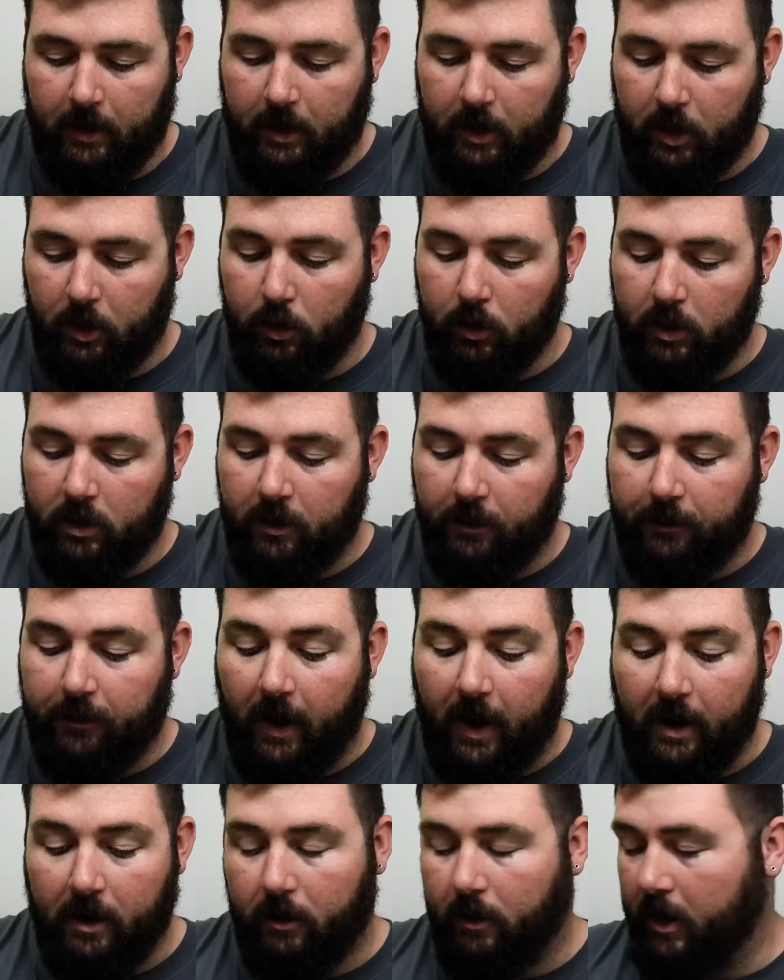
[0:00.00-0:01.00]
You want the
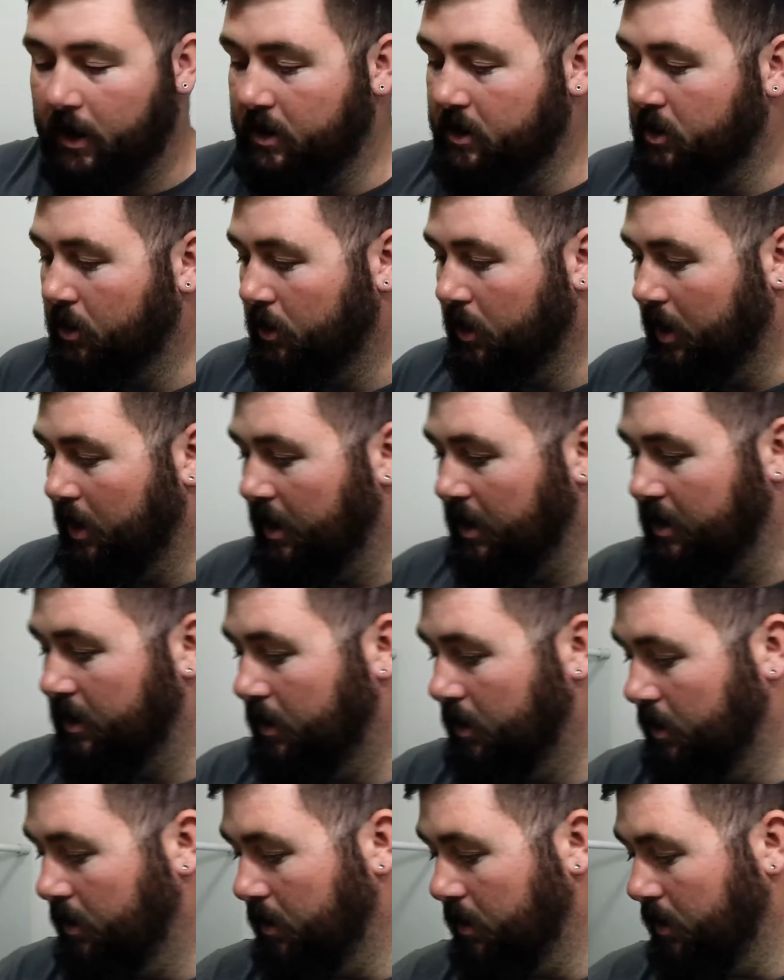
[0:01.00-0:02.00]
fine grain so that it
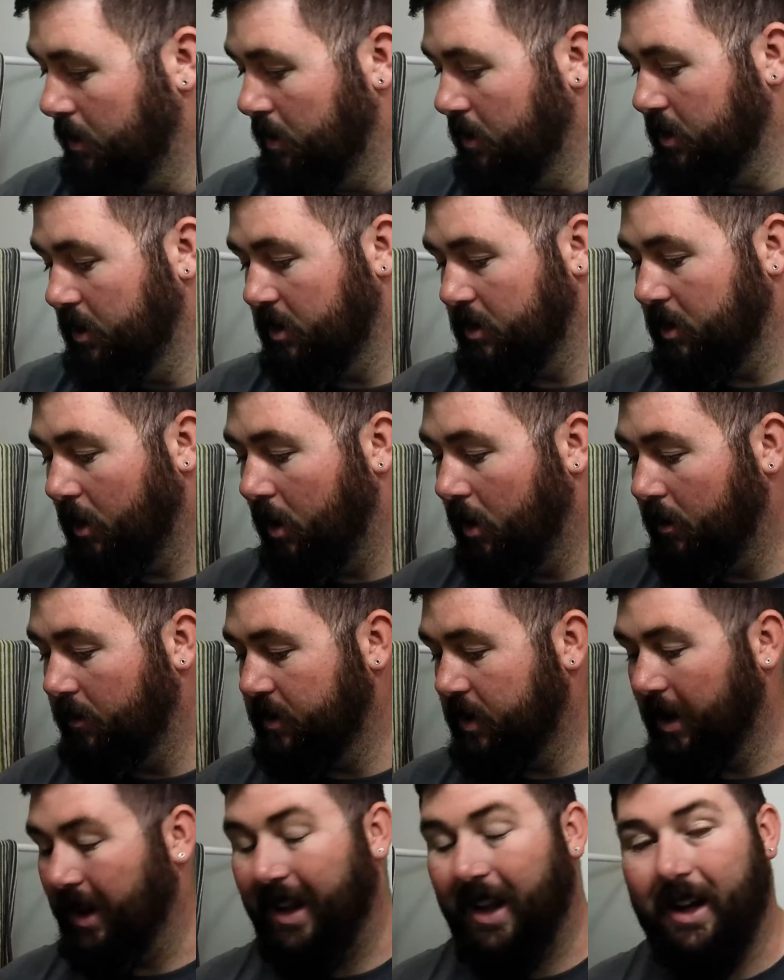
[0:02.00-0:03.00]
dissolves
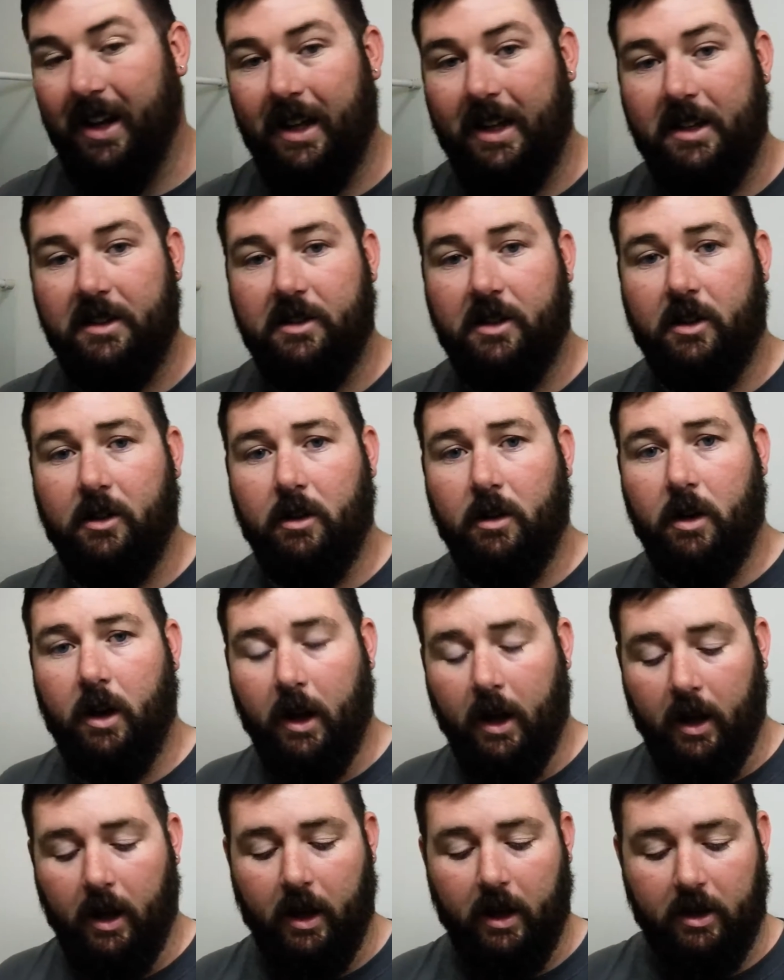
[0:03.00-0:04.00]
a lot easier,
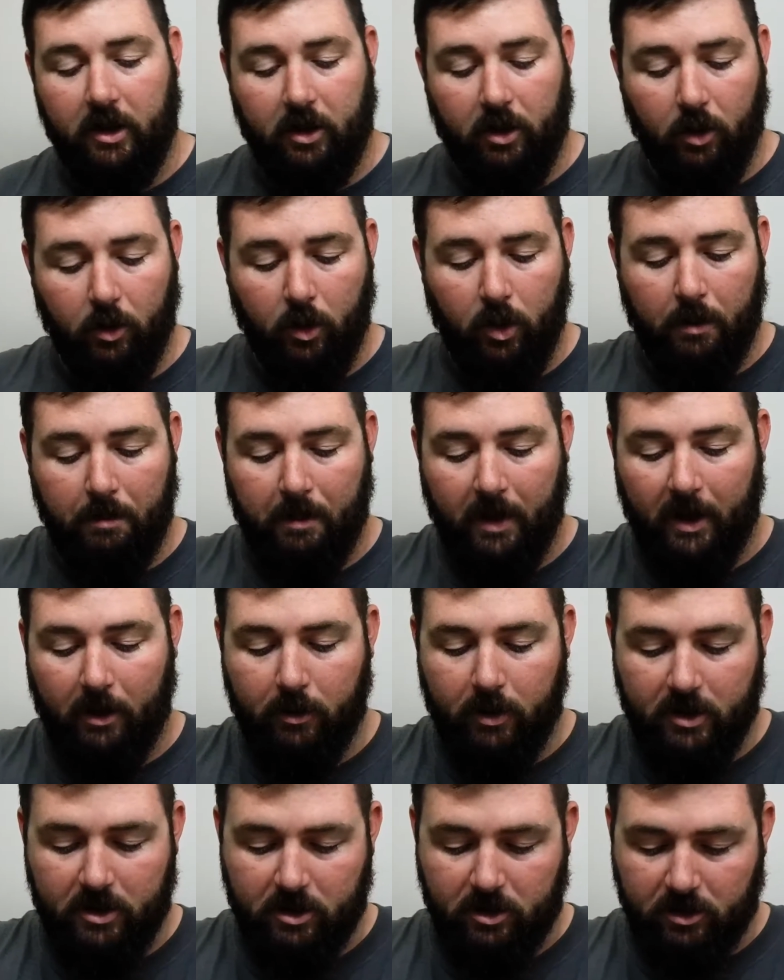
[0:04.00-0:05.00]
and you don't want big
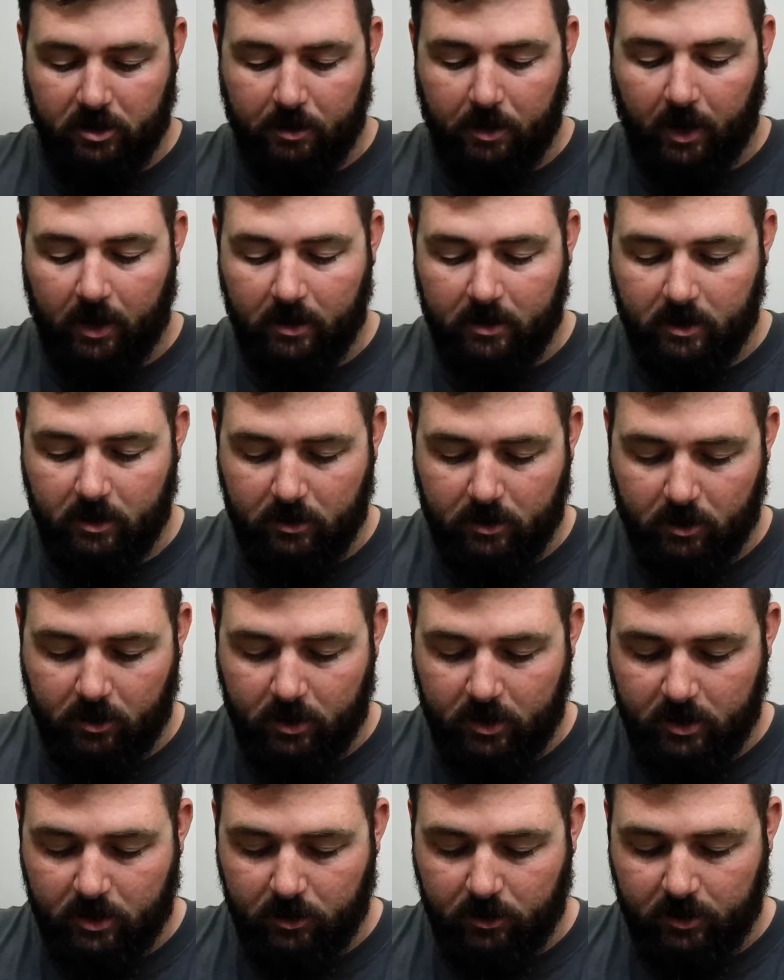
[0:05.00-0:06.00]
crystals because those
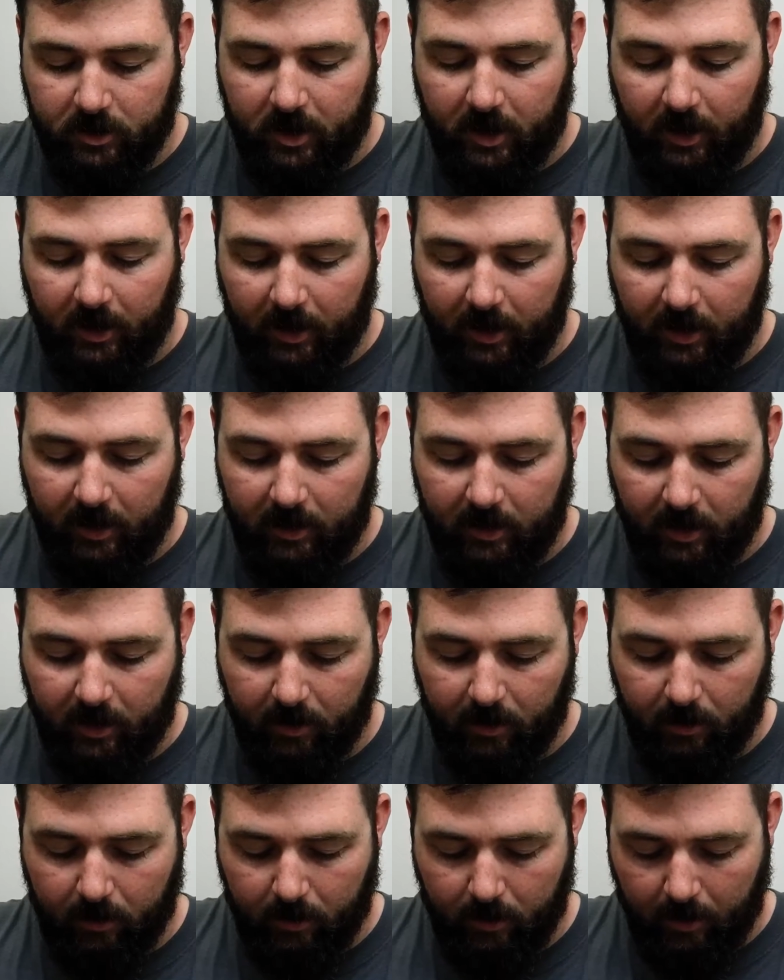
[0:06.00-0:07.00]
crystals can get in
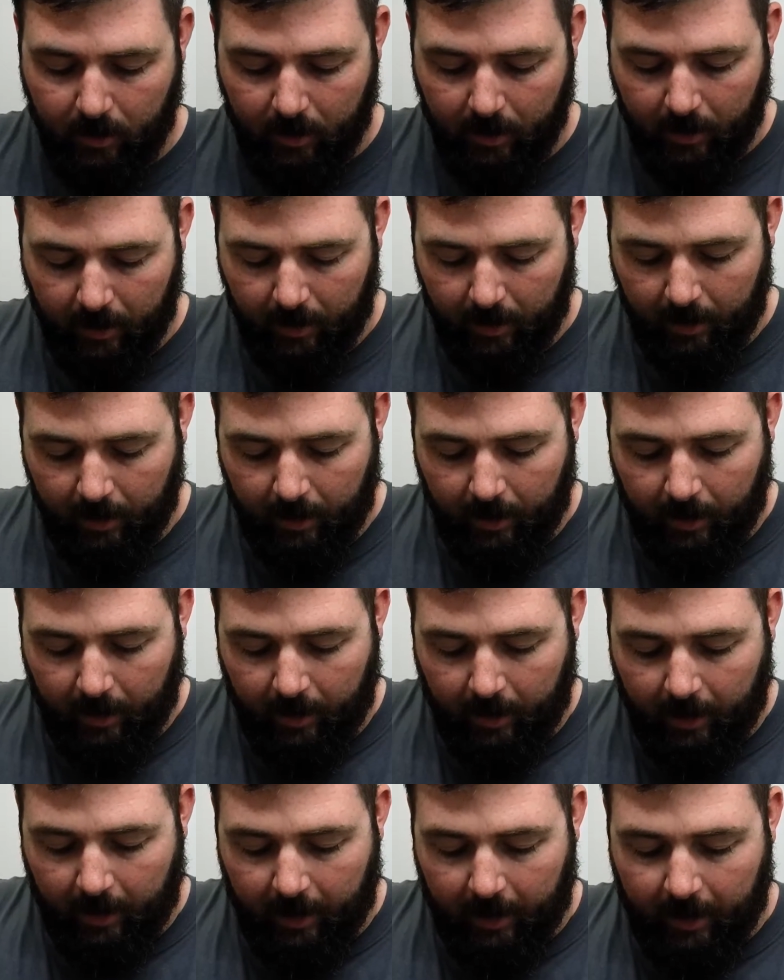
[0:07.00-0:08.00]
there
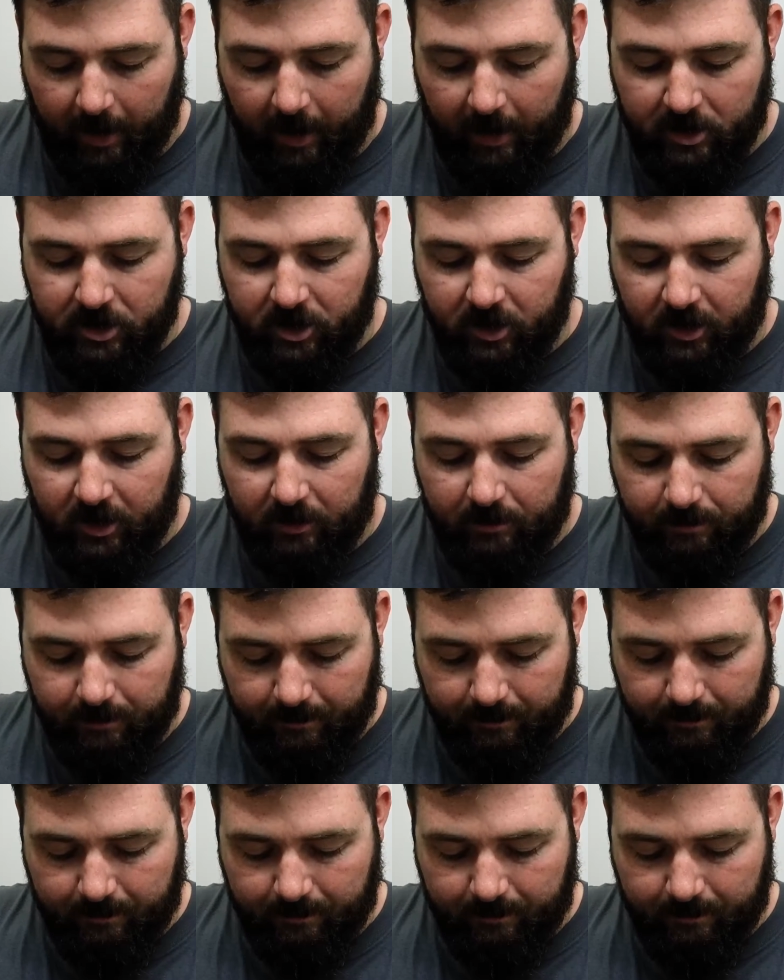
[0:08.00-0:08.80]
and actually